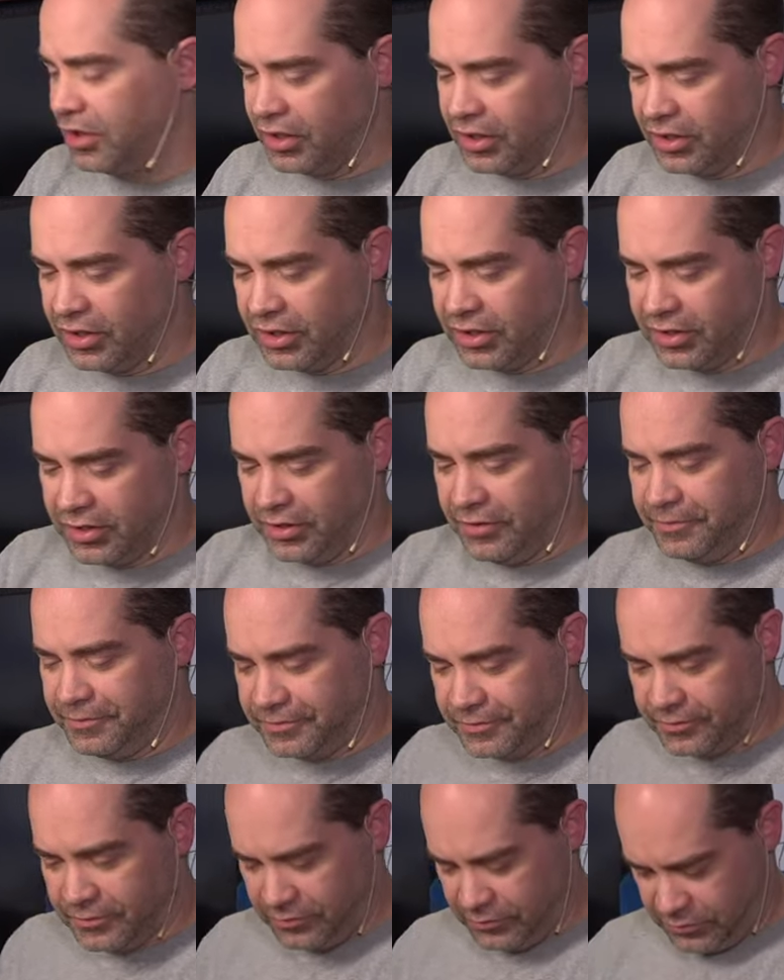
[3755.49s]
um,
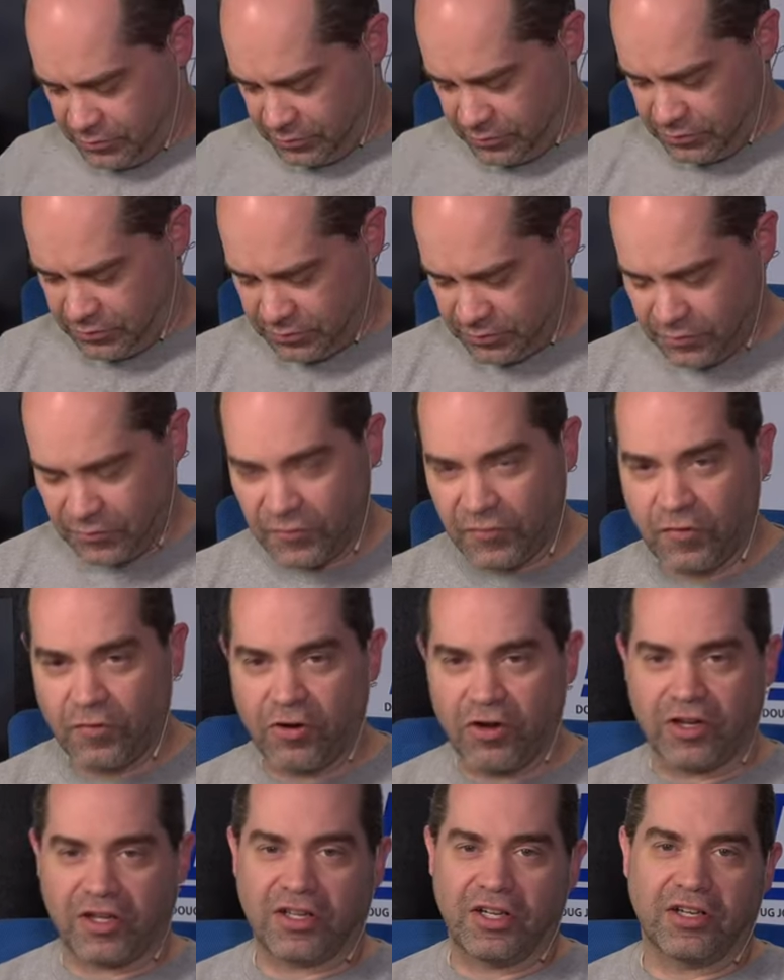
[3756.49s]

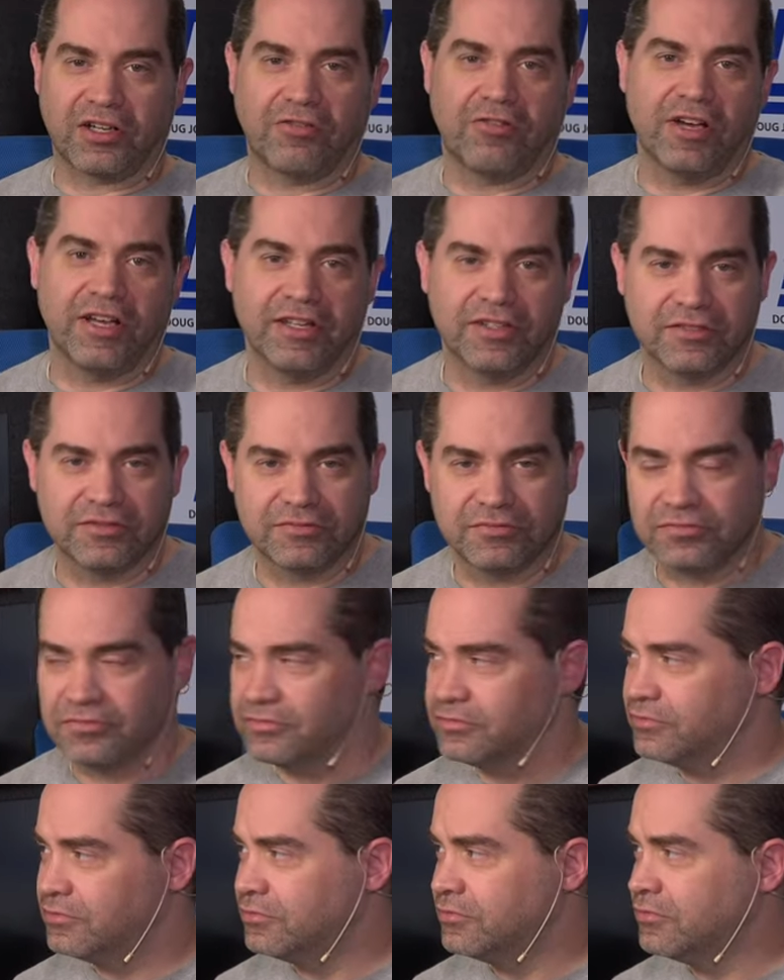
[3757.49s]
for a, a client,
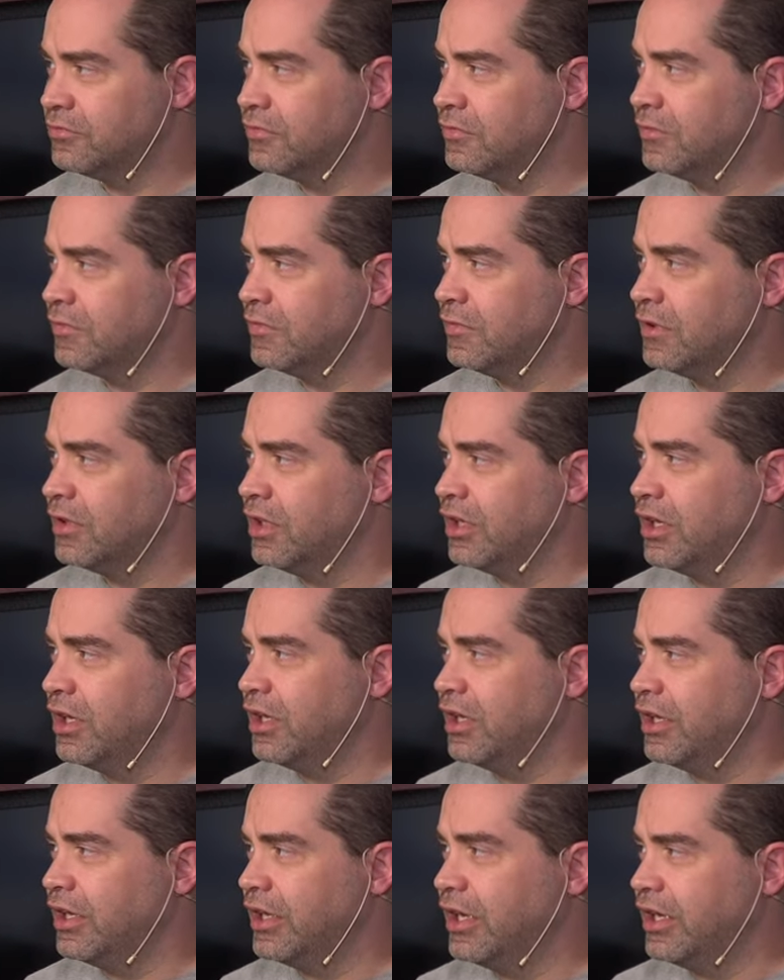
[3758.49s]

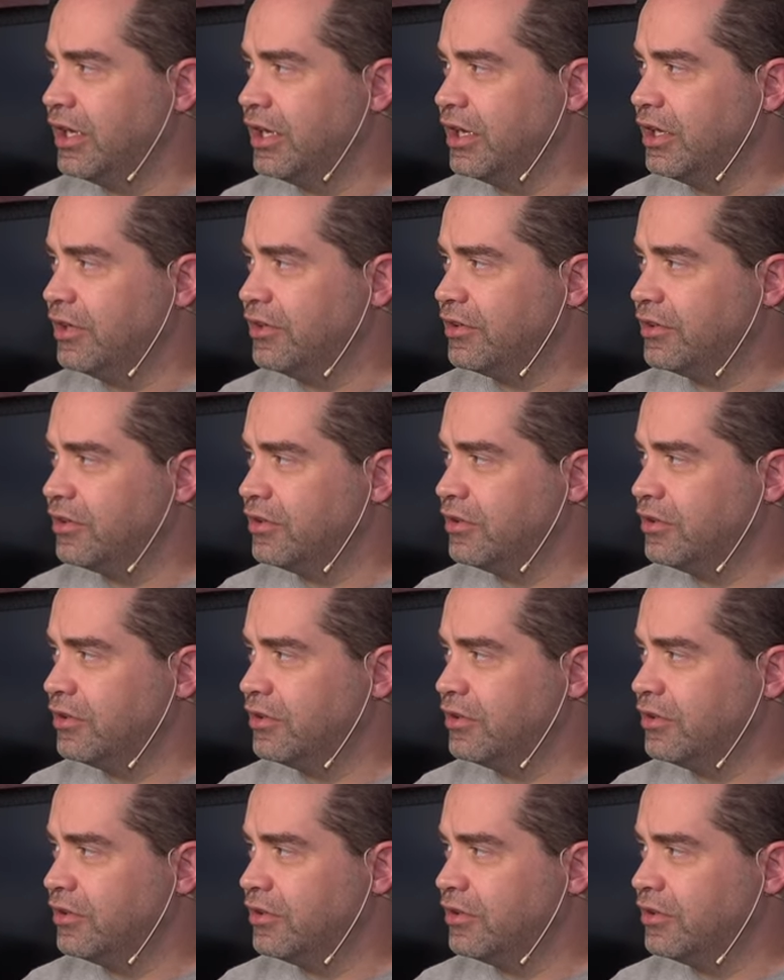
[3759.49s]
and